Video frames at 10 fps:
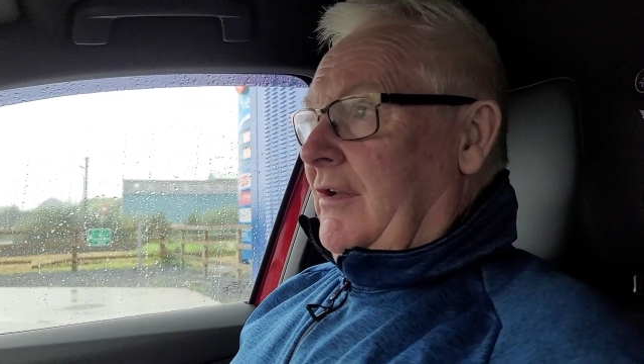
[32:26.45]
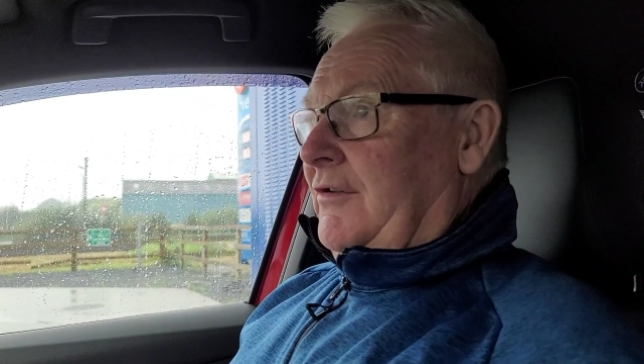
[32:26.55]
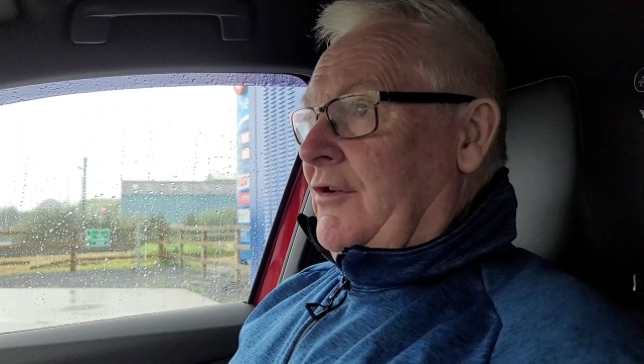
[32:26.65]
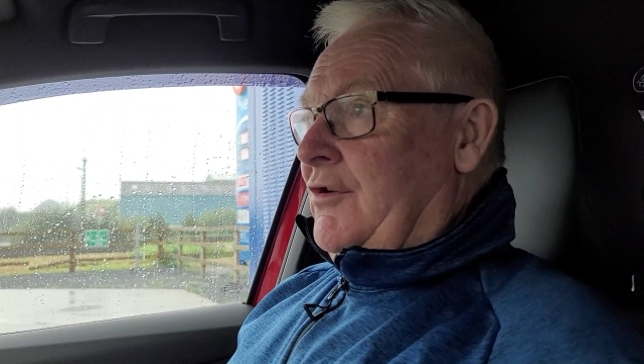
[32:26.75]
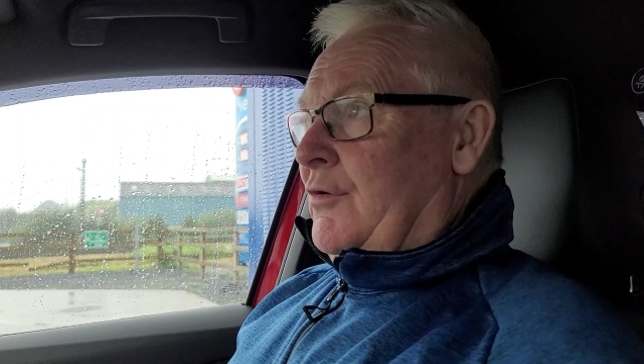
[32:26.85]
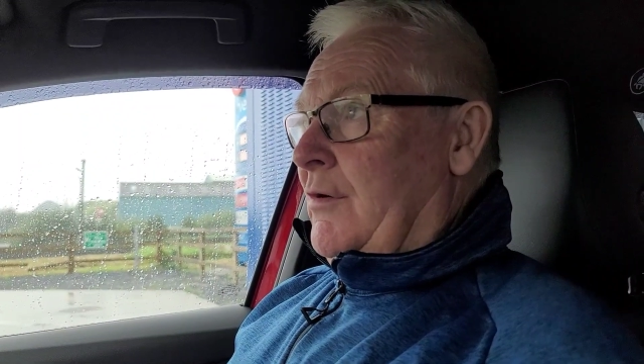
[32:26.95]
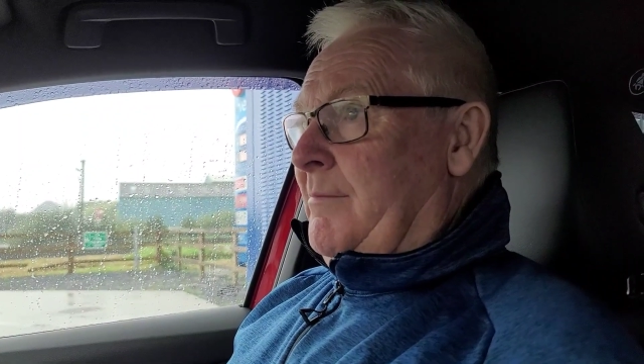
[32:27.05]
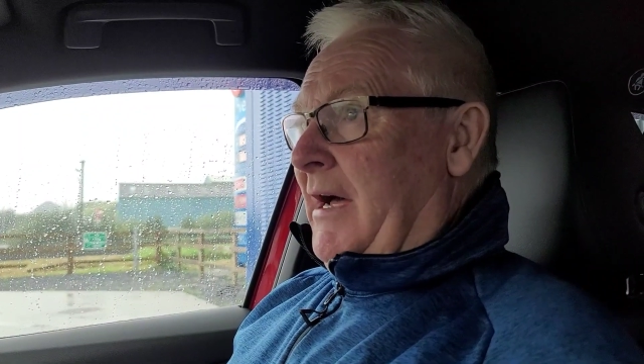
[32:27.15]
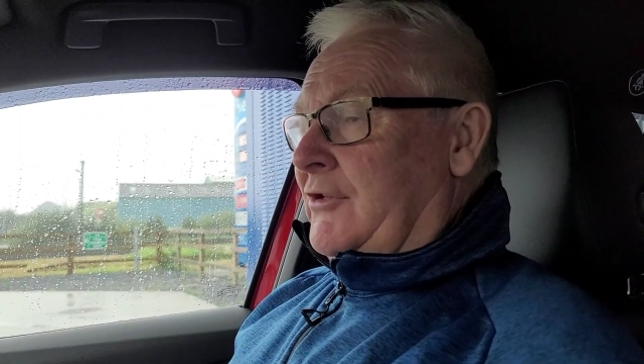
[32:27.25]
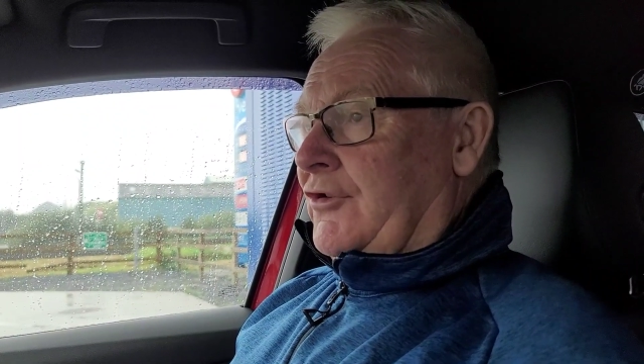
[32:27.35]
The newer
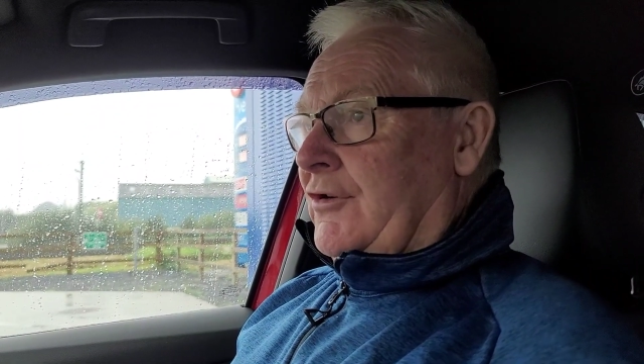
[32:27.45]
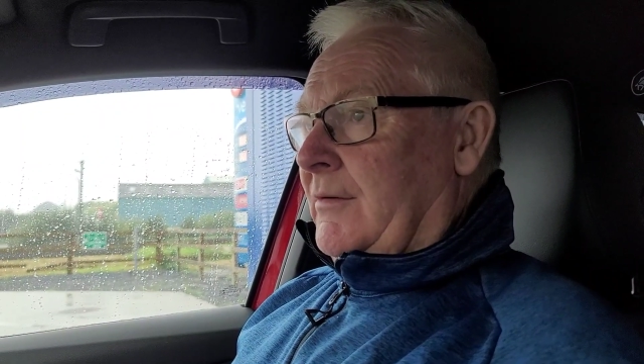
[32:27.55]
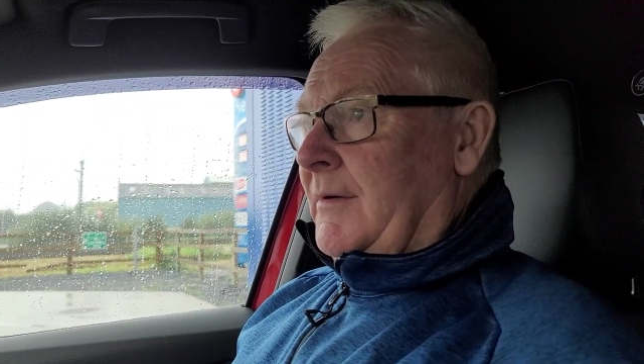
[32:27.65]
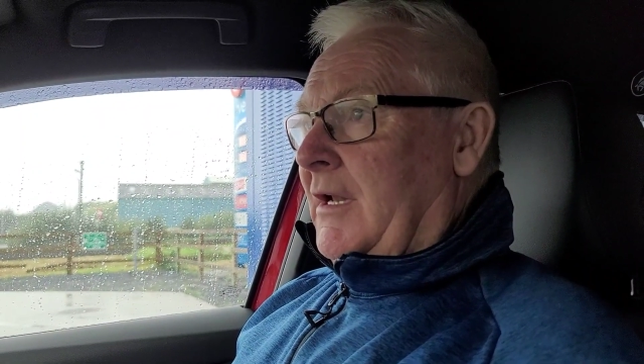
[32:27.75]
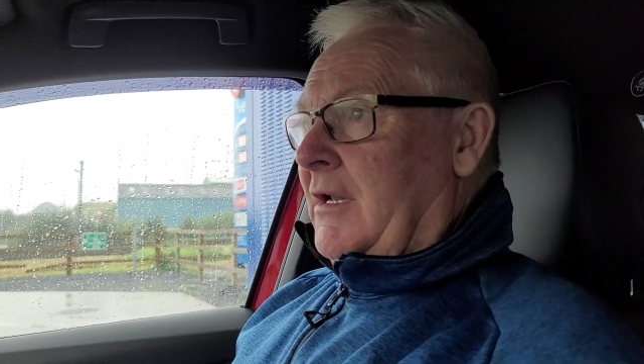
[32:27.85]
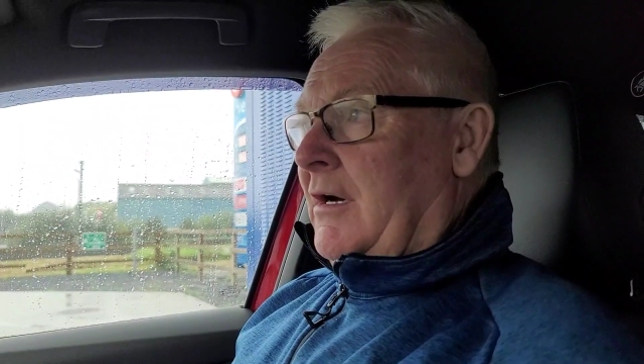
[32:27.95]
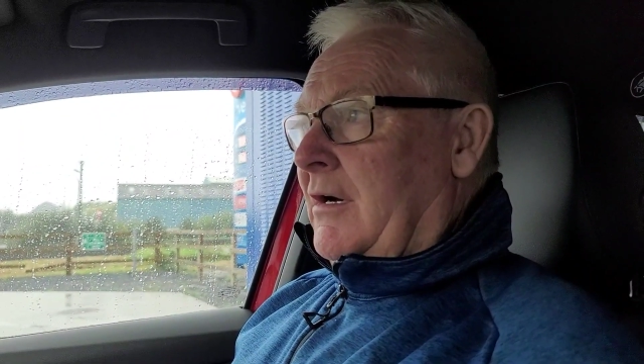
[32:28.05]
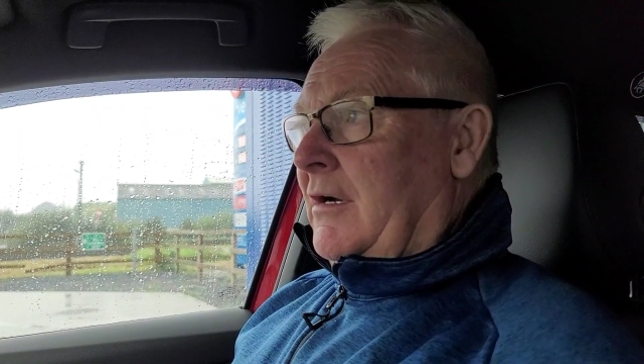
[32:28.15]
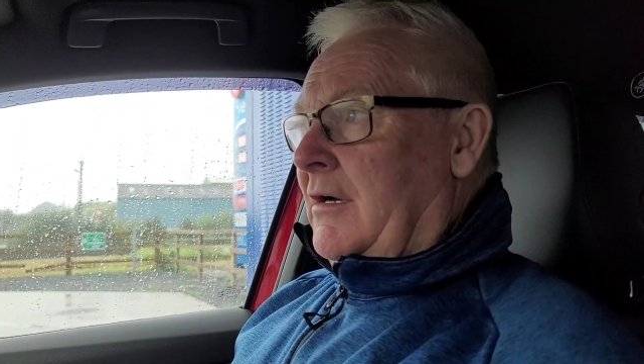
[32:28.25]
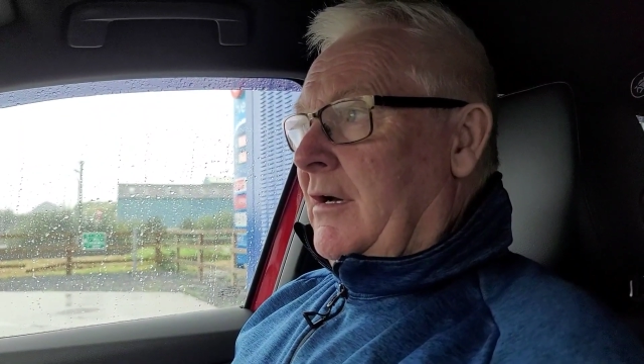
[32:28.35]
batch coming along